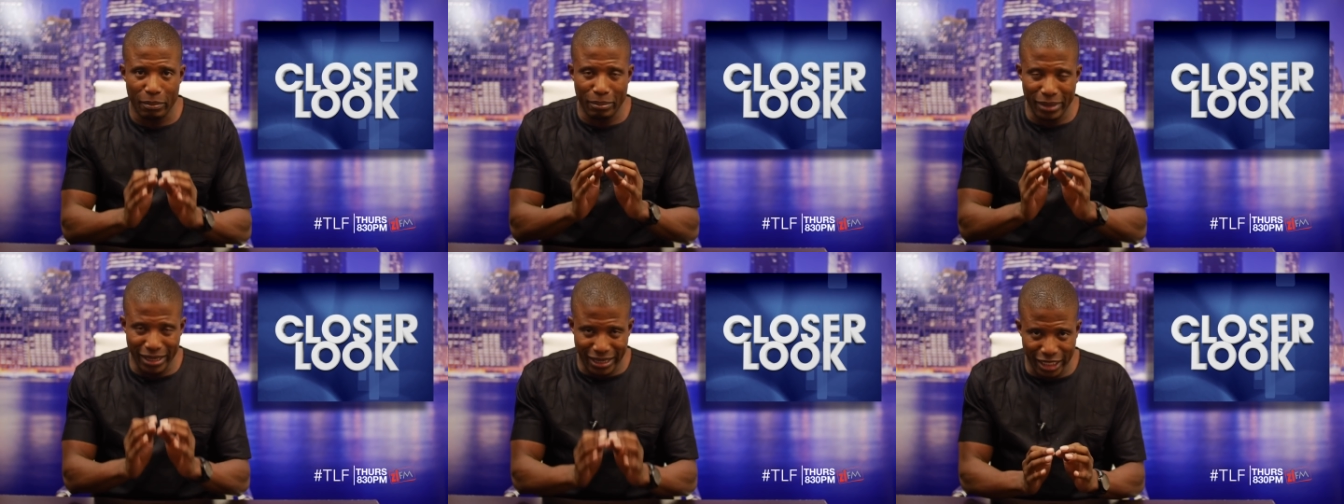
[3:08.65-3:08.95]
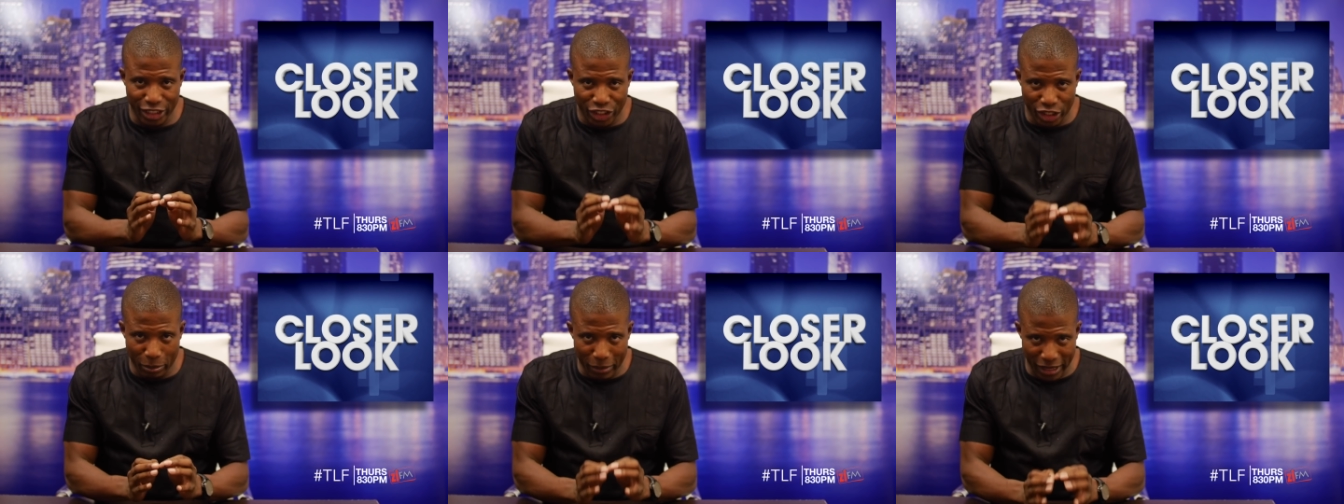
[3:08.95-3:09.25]

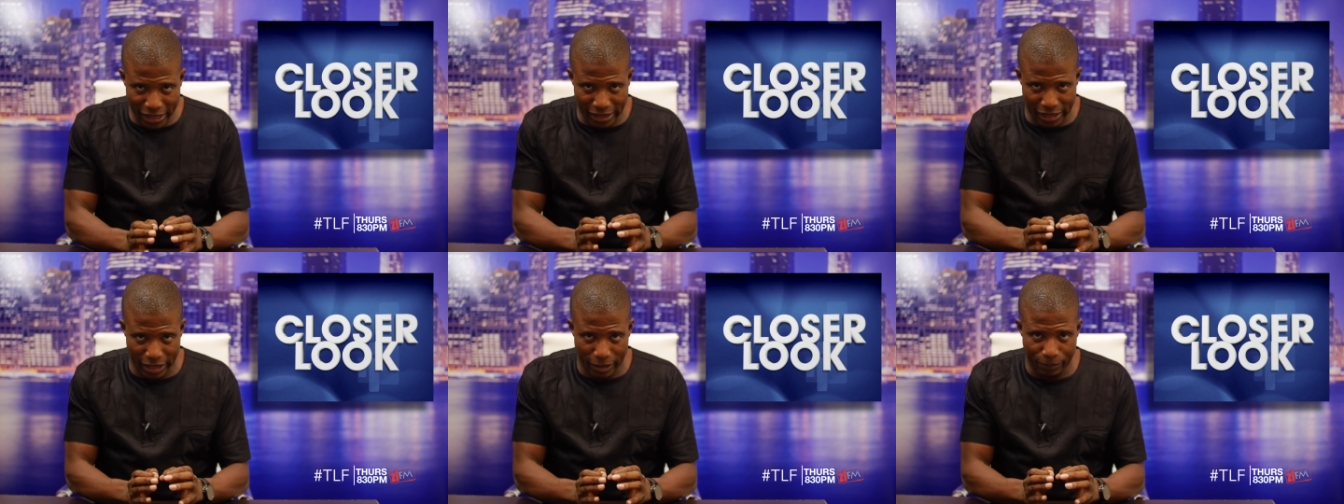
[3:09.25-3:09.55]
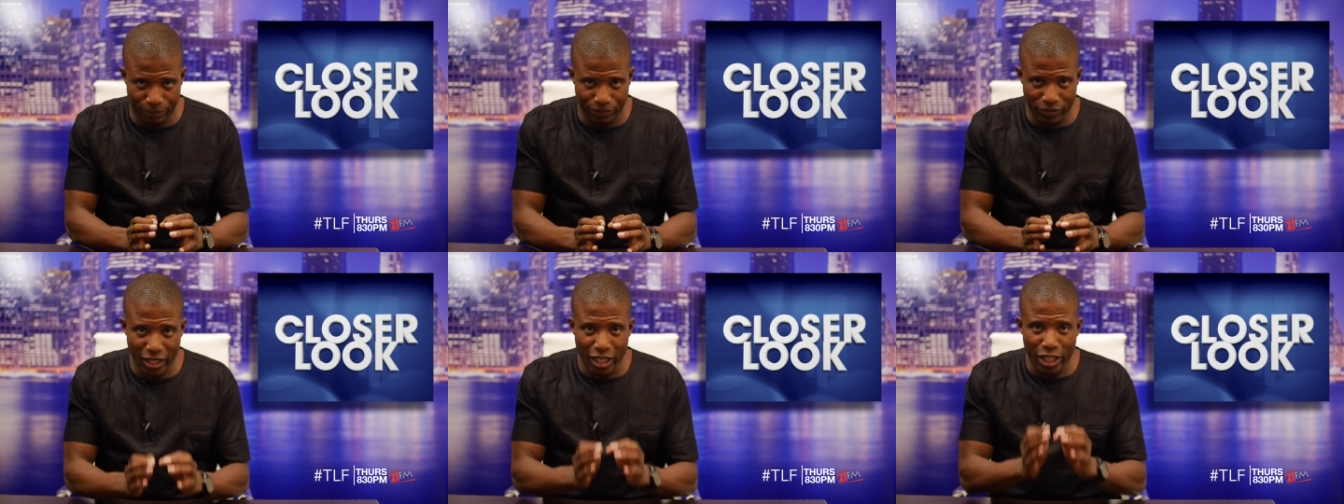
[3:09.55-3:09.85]
Mr. Chamisa,
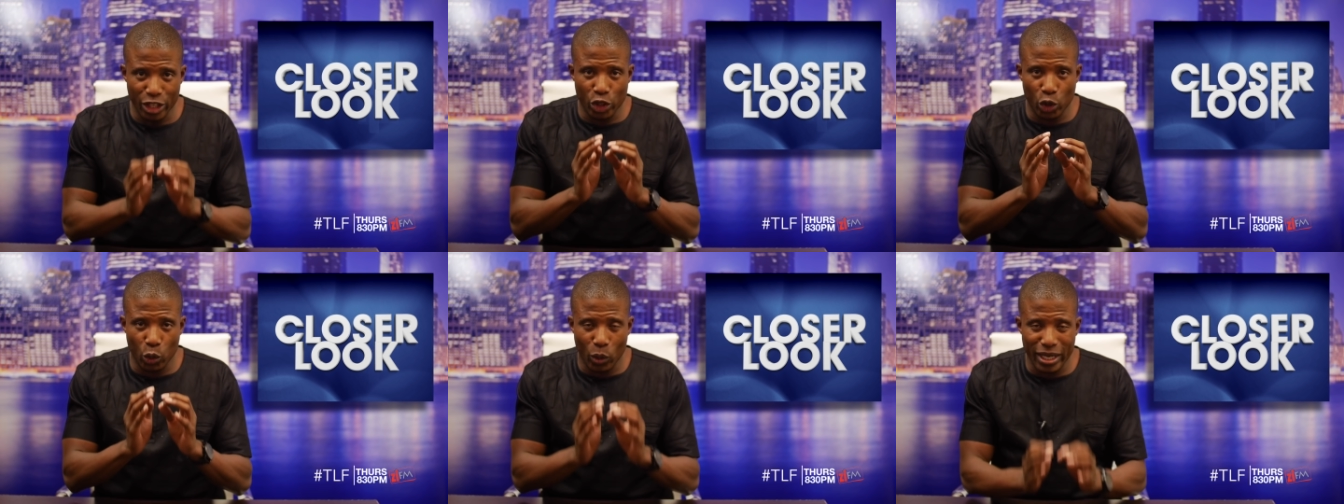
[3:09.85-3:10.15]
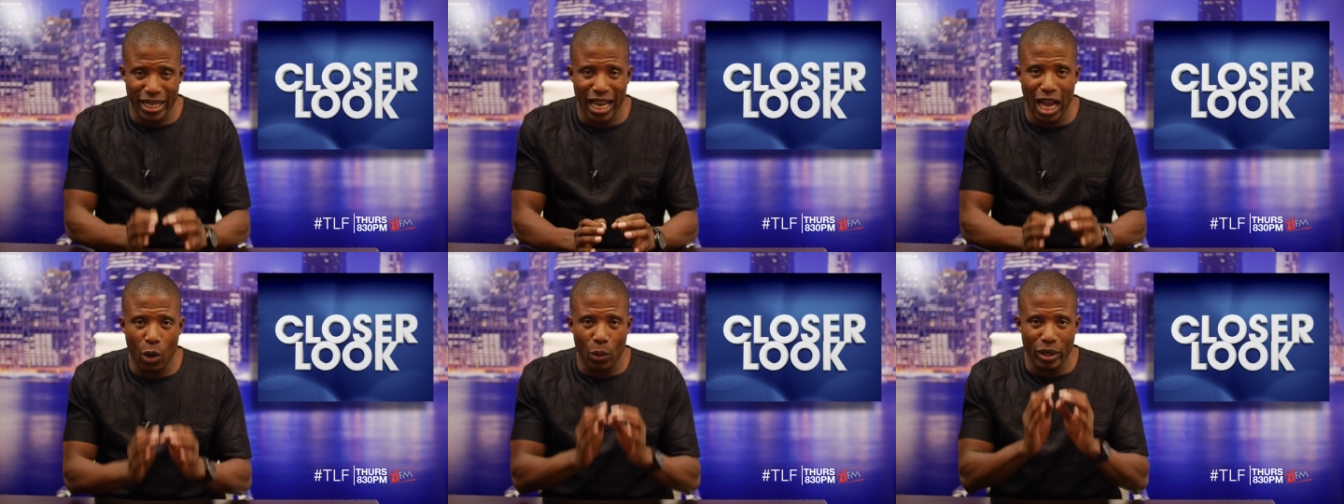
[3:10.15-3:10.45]
you
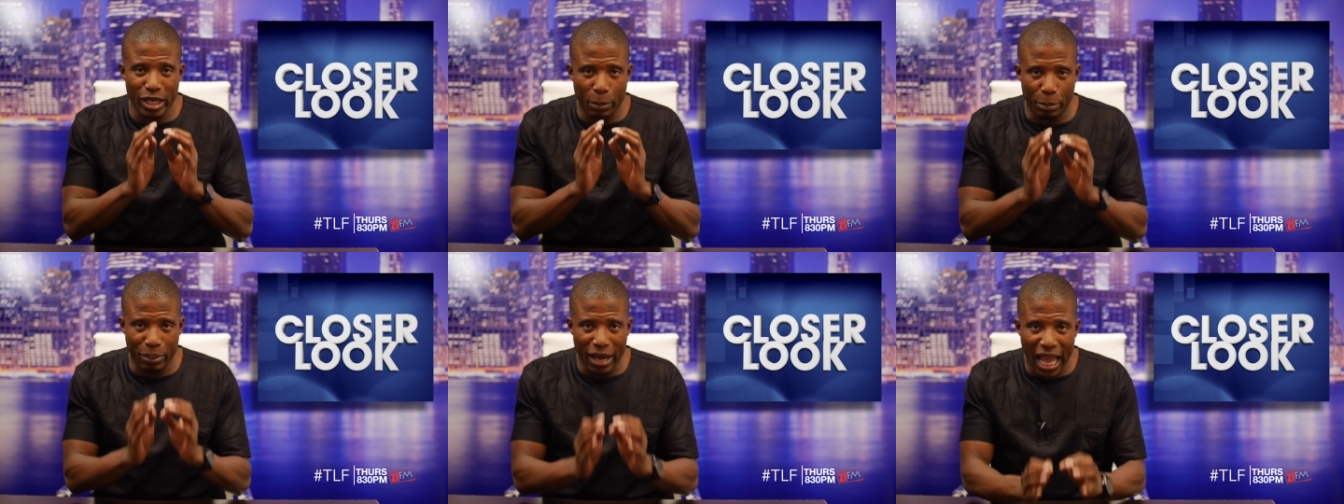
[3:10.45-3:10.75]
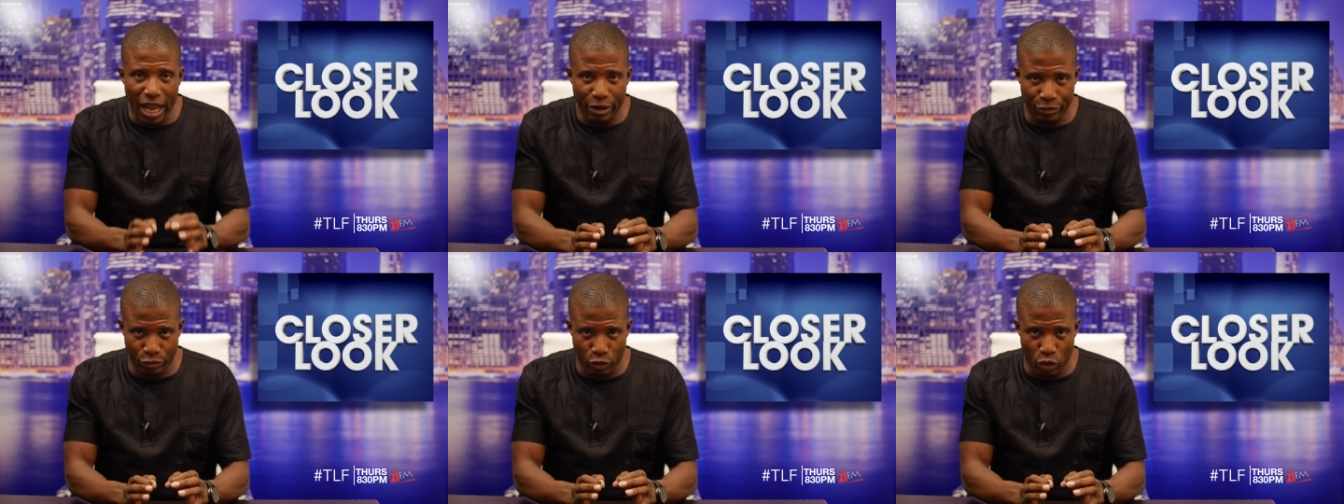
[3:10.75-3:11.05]
are now at a
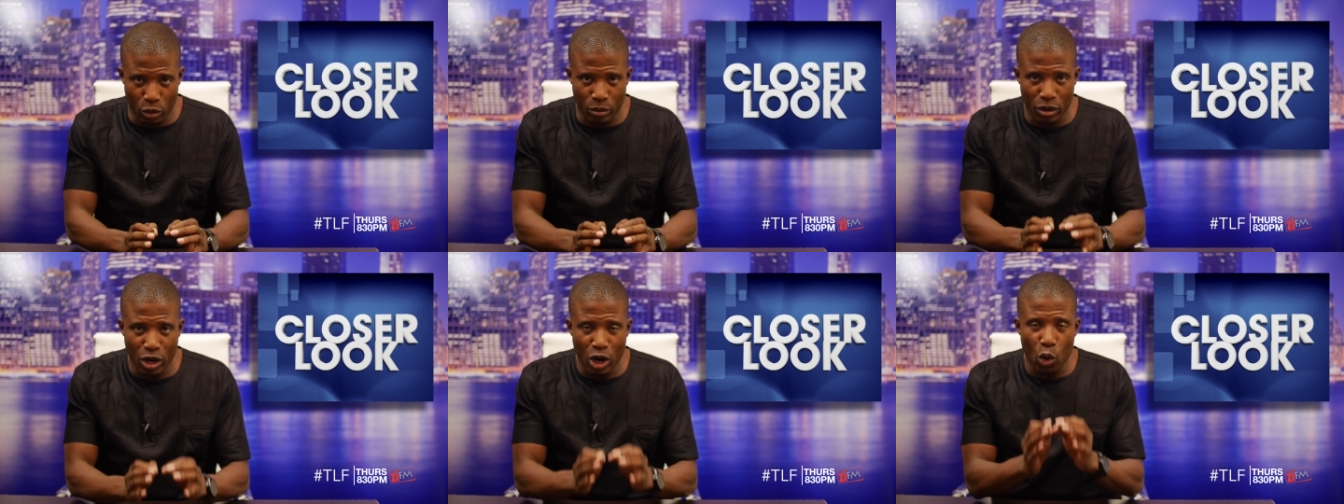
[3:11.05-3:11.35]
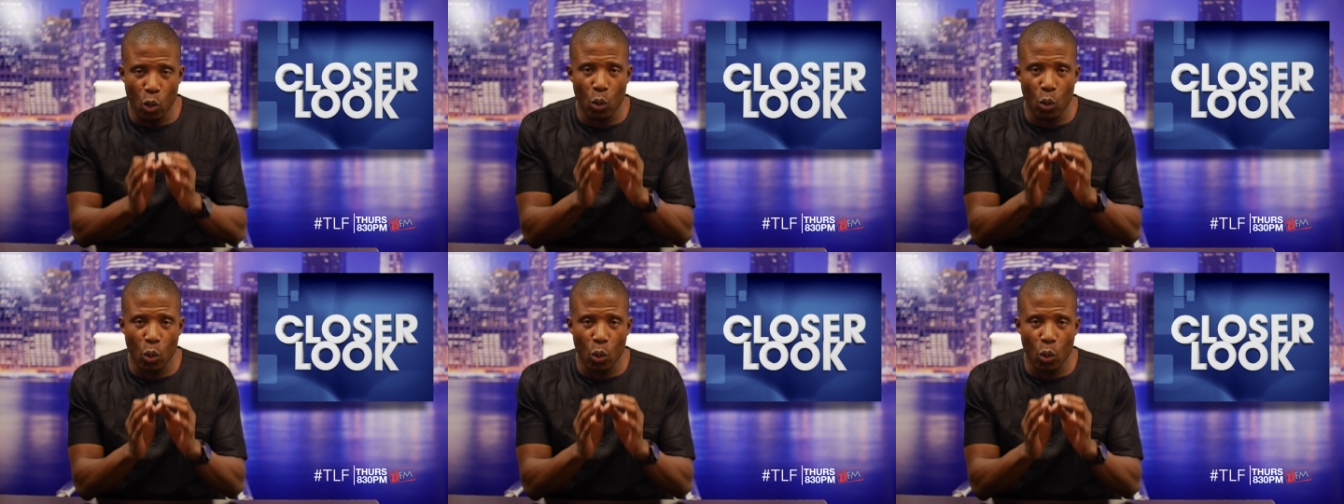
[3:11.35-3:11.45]
platform